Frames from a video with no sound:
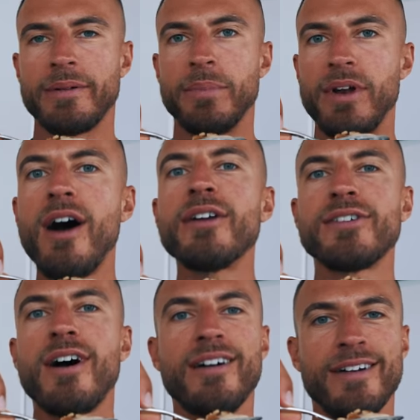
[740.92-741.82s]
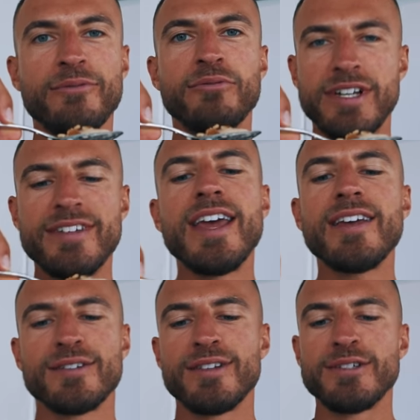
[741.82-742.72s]
Bananas are
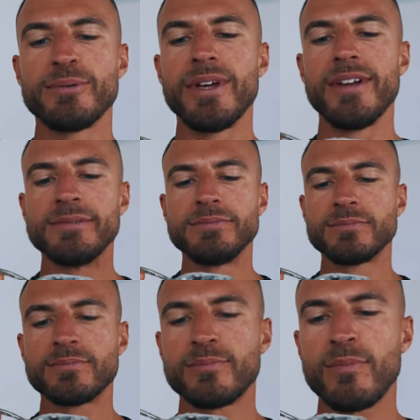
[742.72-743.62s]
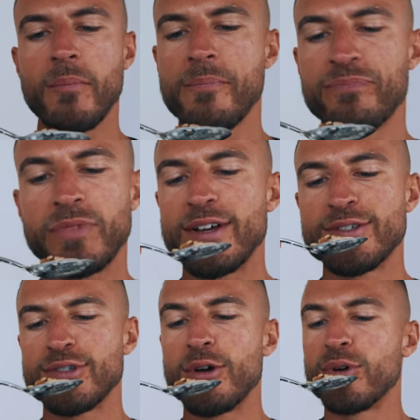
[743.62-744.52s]
ridiculously sweet. That is
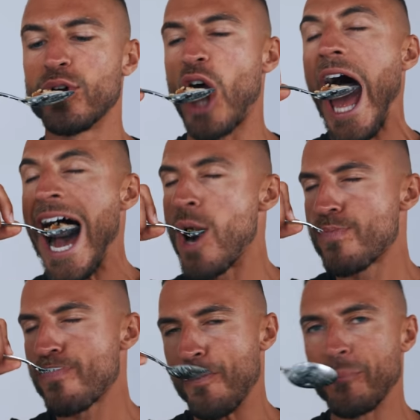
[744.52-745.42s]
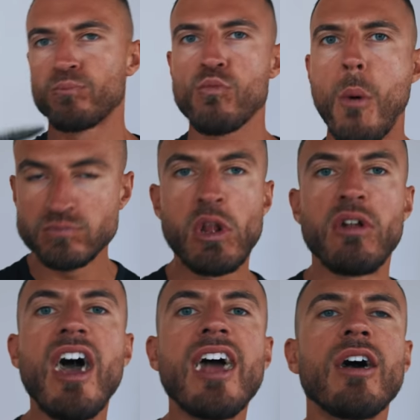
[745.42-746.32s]
so good.
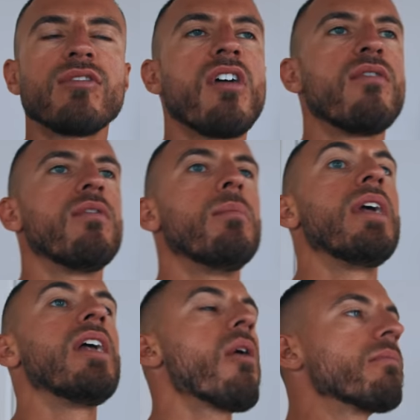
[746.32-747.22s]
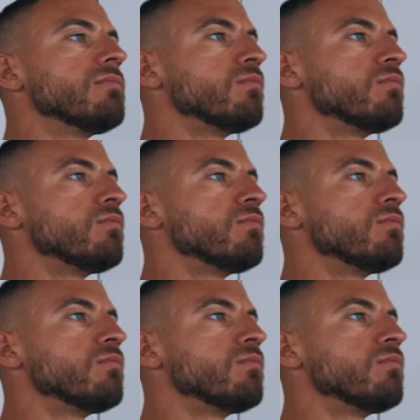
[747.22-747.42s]
9 out of 10 for me.